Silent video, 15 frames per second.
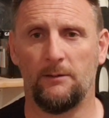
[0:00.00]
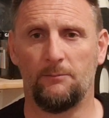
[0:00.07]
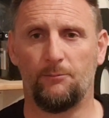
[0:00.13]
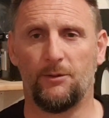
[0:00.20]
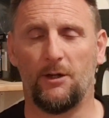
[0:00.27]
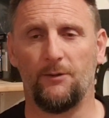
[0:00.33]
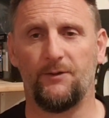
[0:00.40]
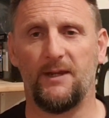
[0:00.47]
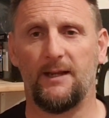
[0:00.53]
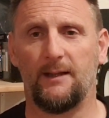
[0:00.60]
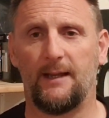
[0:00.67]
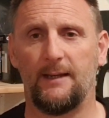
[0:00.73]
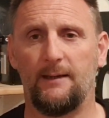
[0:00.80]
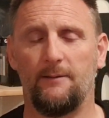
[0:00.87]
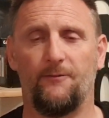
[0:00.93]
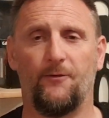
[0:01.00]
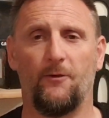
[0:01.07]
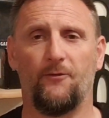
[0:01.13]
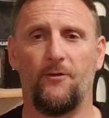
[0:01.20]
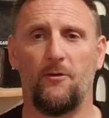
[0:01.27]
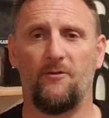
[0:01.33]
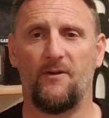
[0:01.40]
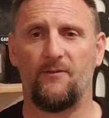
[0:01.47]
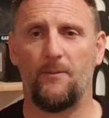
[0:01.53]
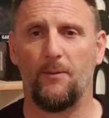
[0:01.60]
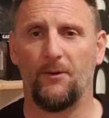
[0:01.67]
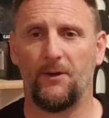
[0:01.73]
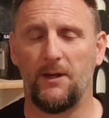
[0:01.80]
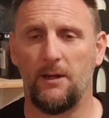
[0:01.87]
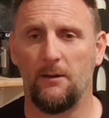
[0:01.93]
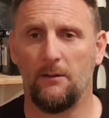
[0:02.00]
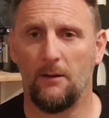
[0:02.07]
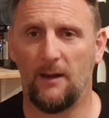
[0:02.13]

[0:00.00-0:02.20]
broad daylight, full view of everybody.